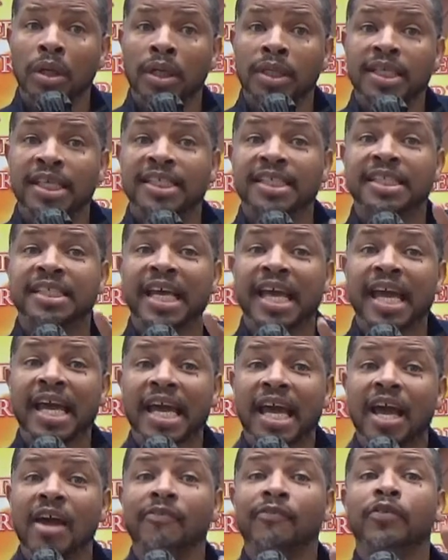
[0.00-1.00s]
to
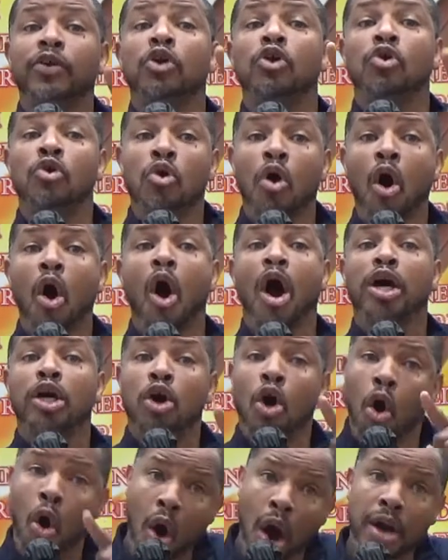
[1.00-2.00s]
see if you are
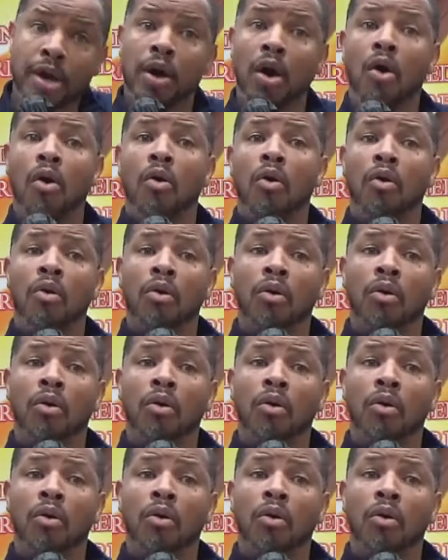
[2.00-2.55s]
carnal.